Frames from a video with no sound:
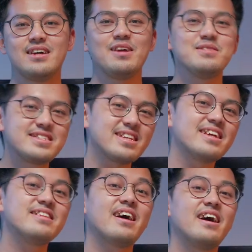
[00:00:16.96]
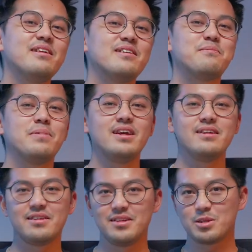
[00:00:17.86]
Are you sick and tired of
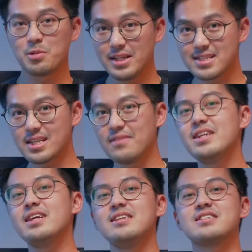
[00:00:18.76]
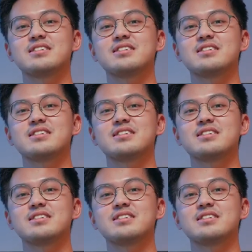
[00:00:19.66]
playing on your 27-inch